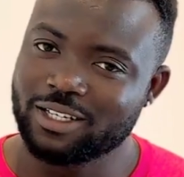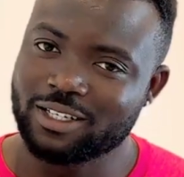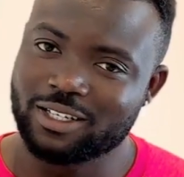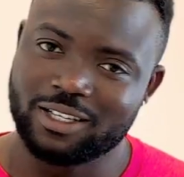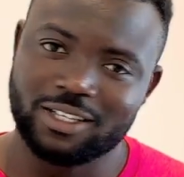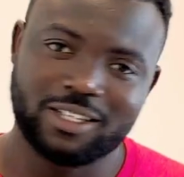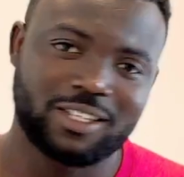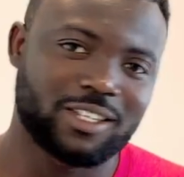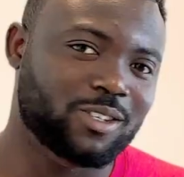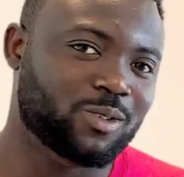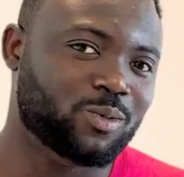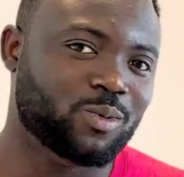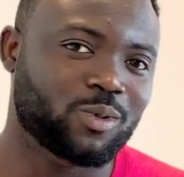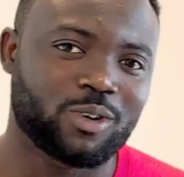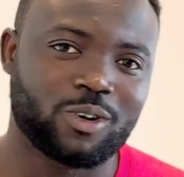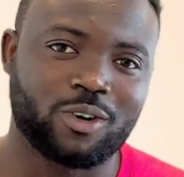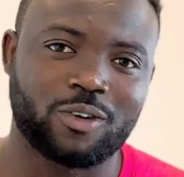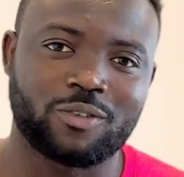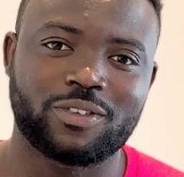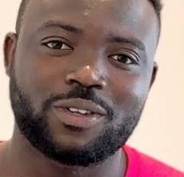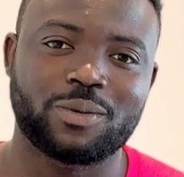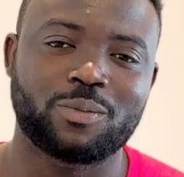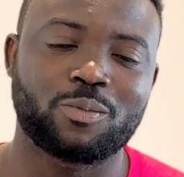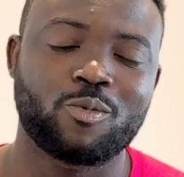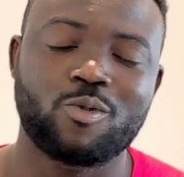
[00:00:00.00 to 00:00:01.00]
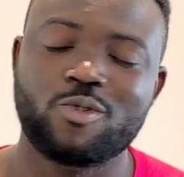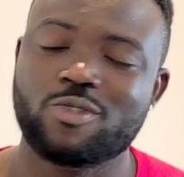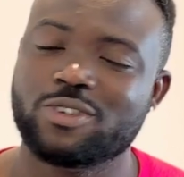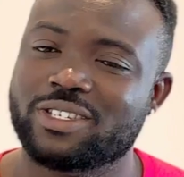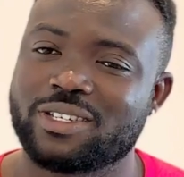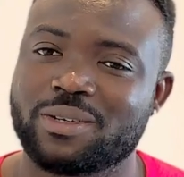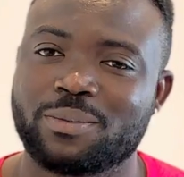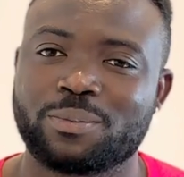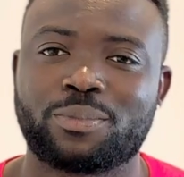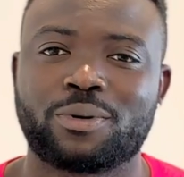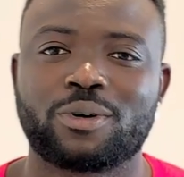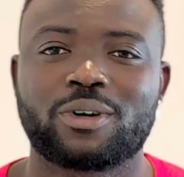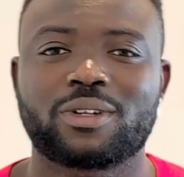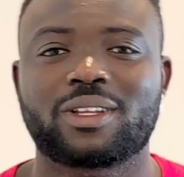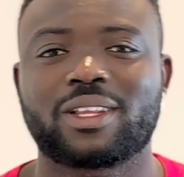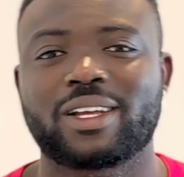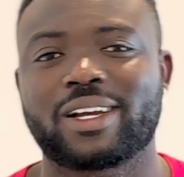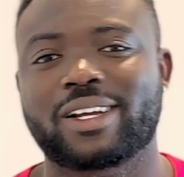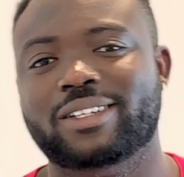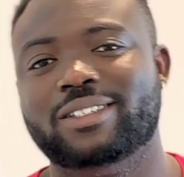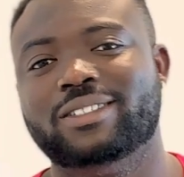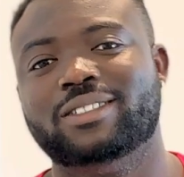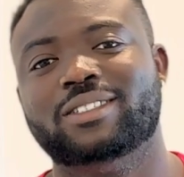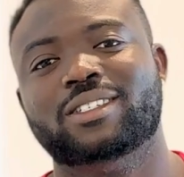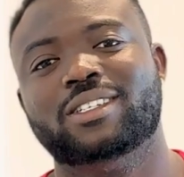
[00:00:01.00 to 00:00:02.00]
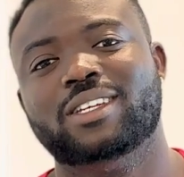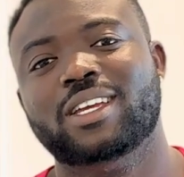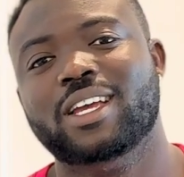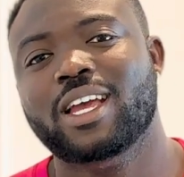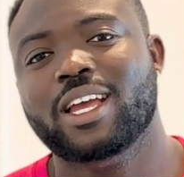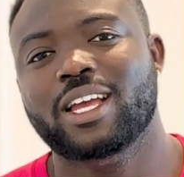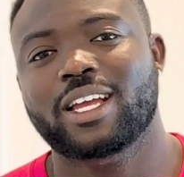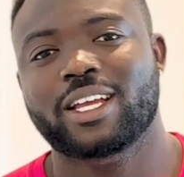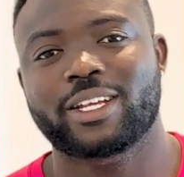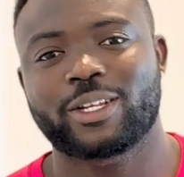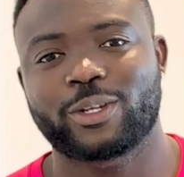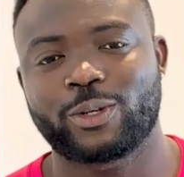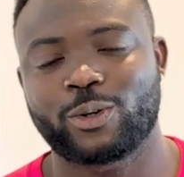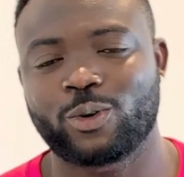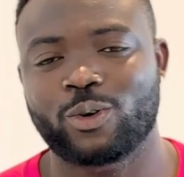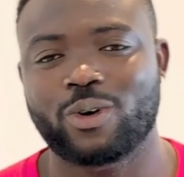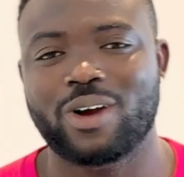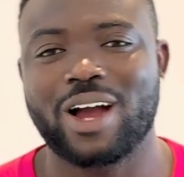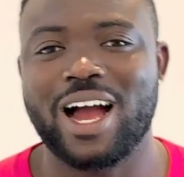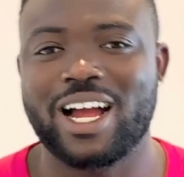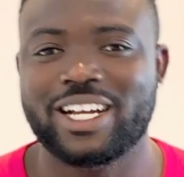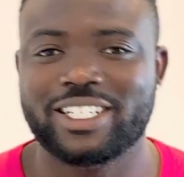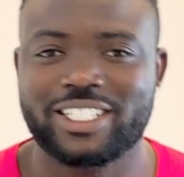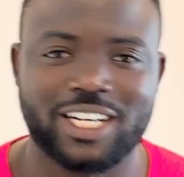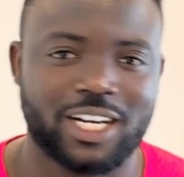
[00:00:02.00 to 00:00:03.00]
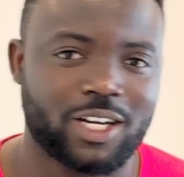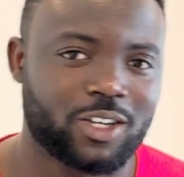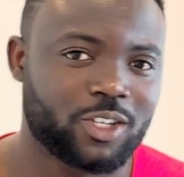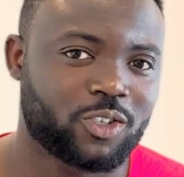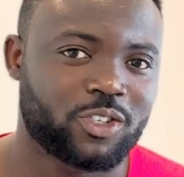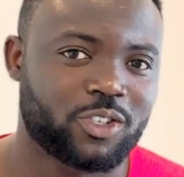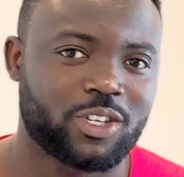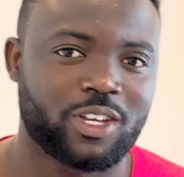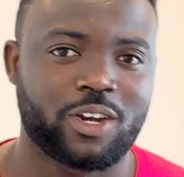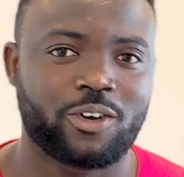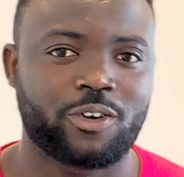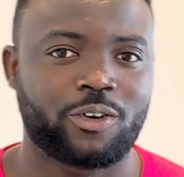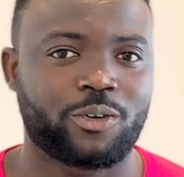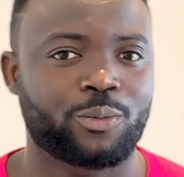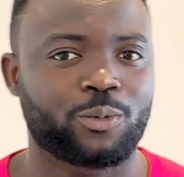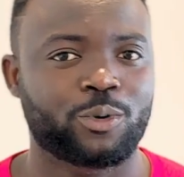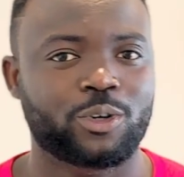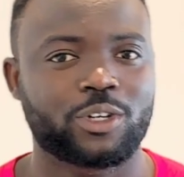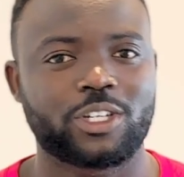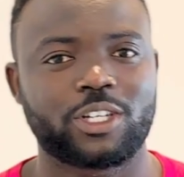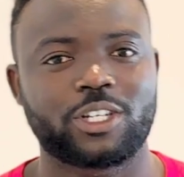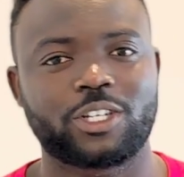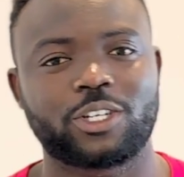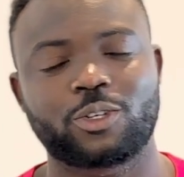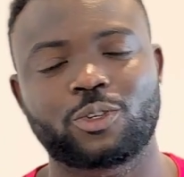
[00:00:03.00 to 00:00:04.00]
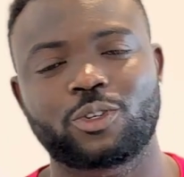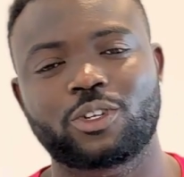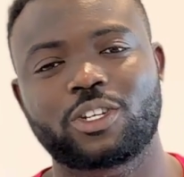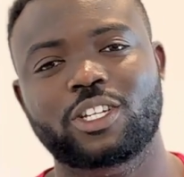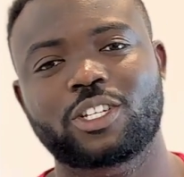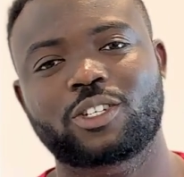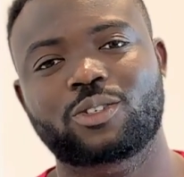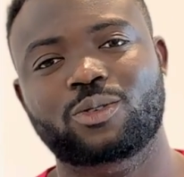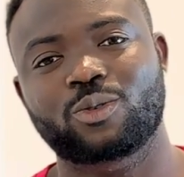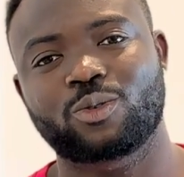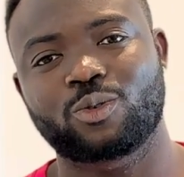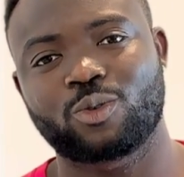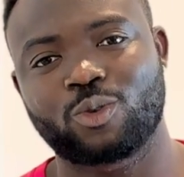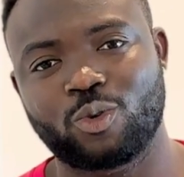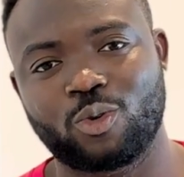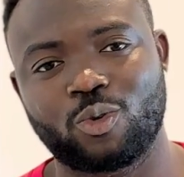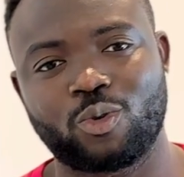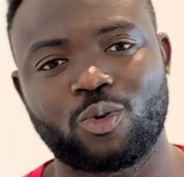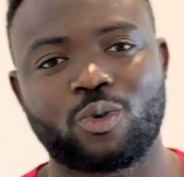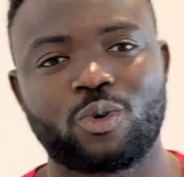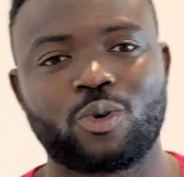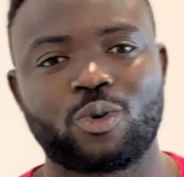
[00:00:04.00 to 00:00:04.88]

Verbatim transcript: this is one of the most important, you know, agile ceremony you need to know.